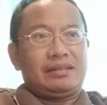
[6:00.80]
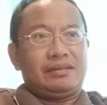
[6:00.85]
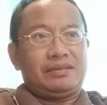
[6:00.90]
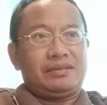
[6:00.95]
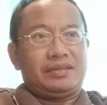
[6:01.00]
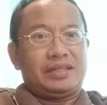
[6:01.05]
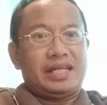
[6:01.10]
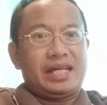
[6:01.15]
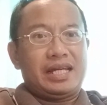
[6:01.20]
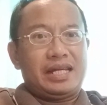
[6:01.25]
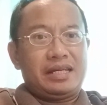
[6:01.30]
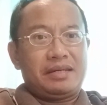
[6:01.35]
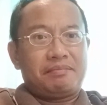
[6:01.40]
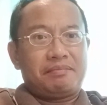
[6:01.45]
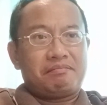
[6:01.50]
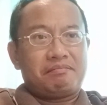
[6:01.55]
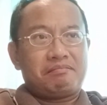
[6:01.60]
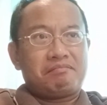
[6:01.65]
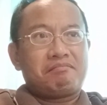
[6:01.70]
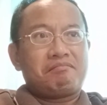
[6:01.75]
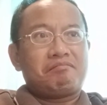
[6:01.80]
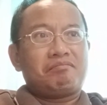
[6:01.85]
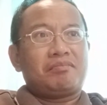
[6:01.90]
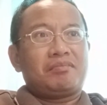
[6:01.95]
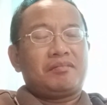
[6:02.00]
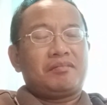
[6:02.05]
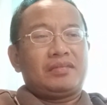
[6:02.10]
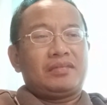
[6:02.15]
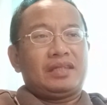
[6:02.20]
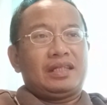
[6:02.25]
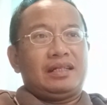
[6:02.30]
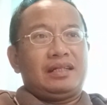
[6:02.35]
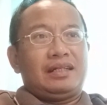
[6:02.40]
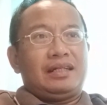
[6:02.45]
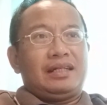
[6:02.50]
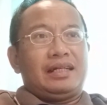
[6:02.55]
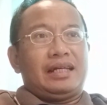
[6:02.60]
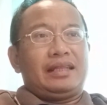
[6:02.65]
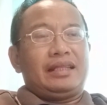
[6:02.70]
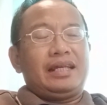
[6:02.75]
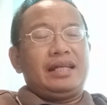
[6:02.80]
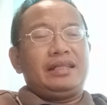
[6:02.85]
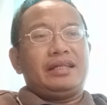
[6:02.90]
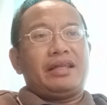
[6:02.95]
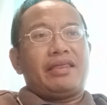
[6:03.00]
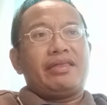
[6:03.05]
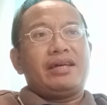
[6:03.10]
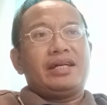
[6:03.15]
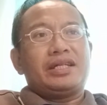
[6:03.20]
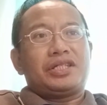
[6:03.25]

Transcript: Okay, and then the third